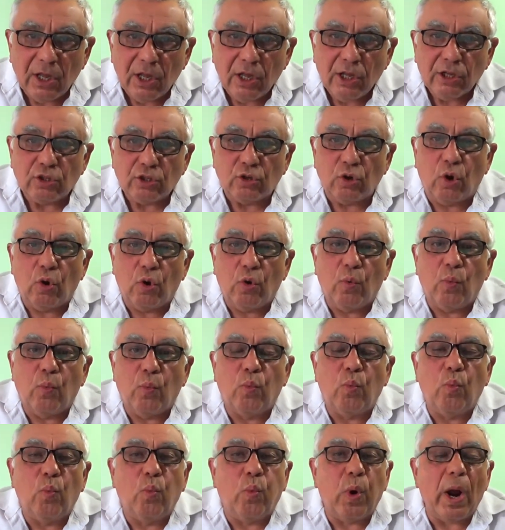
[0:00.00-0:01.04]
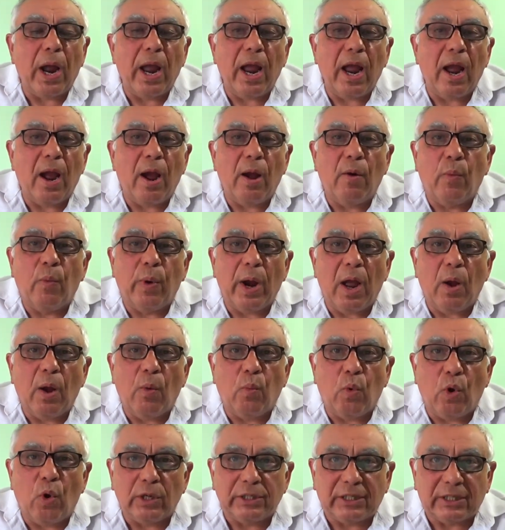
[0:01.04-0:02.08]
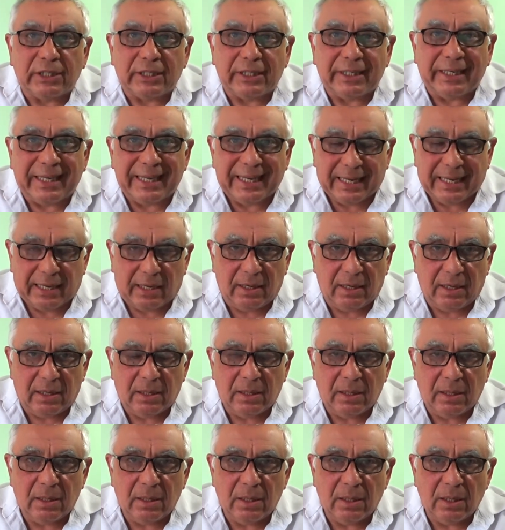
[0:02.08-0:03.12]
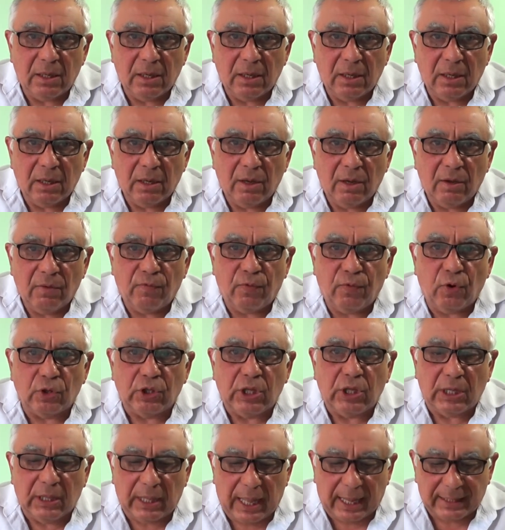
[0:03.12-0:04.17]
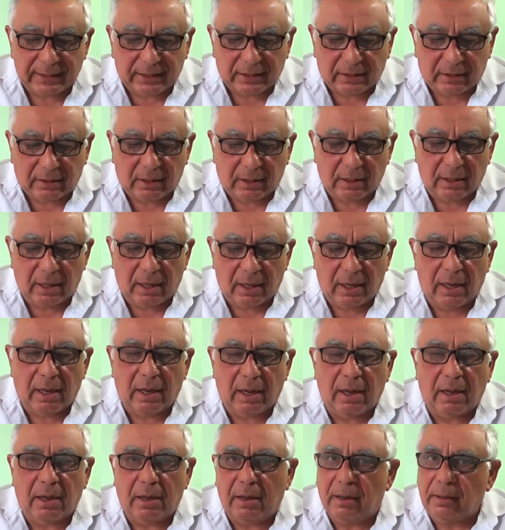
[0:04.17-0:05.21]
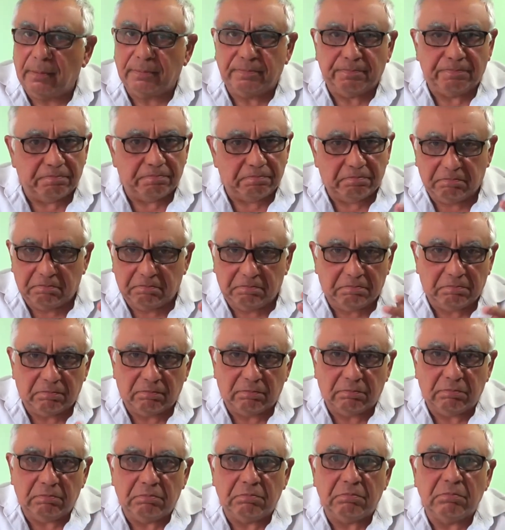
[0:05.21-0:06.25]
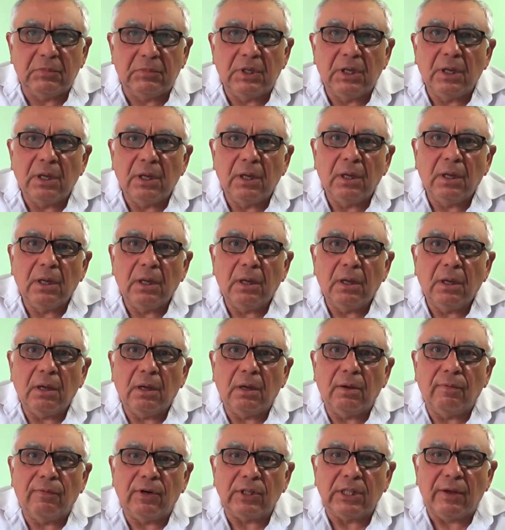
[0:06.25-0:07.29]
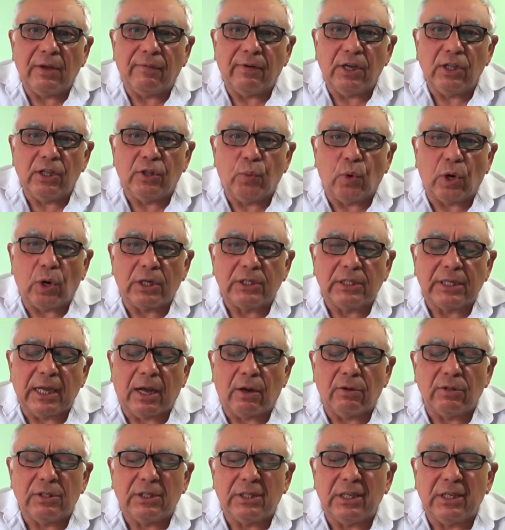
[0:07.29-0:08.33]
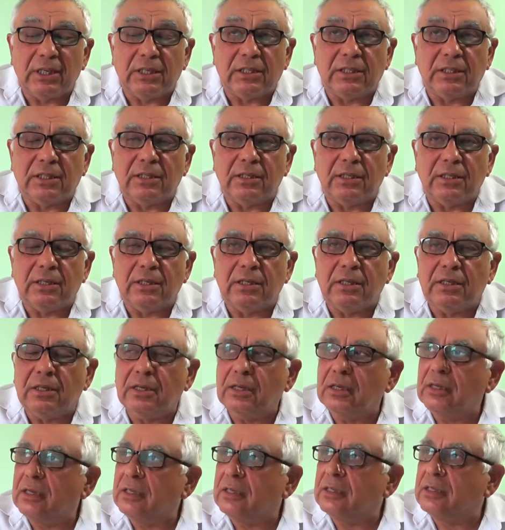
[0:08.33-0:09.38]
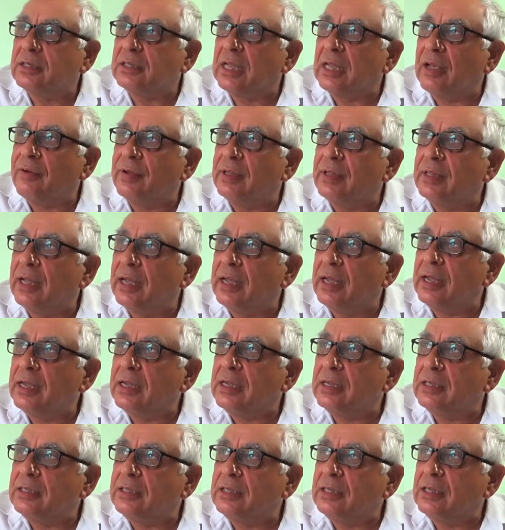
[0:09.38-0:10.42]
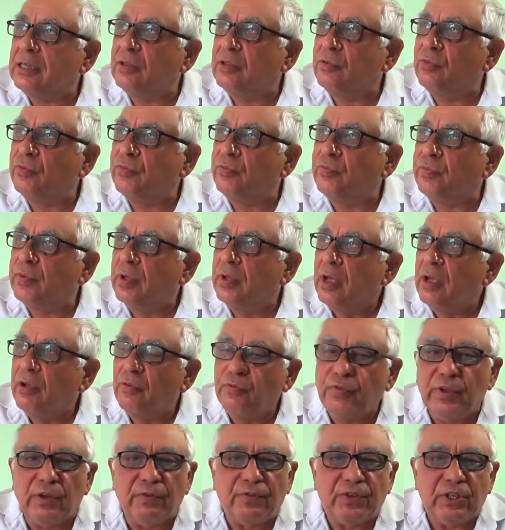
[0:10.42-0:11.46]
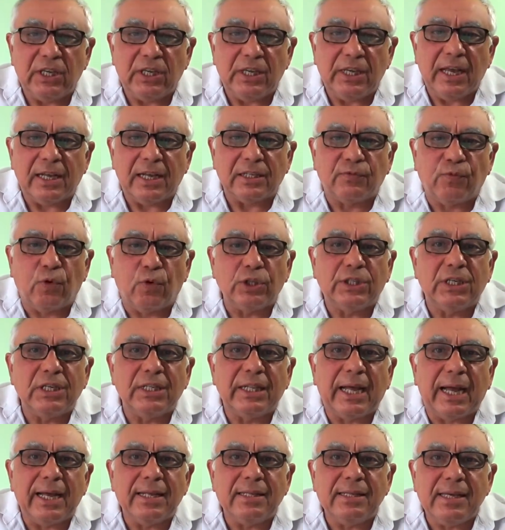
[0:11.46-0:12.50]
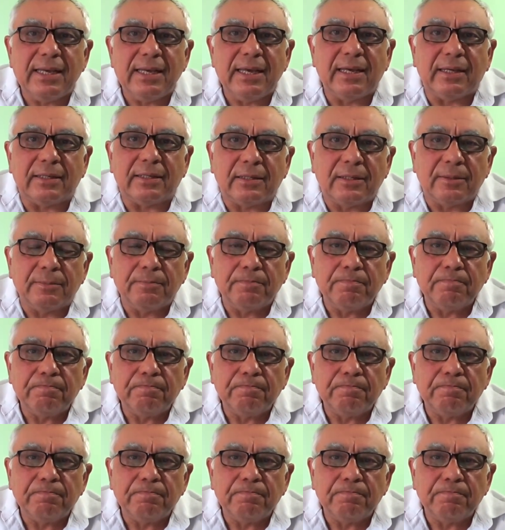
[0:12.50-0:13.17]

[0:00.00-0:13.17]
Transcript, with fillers: So where, where was he for the last, um, whatever it works out, 67, 18, 50 years, 49 years?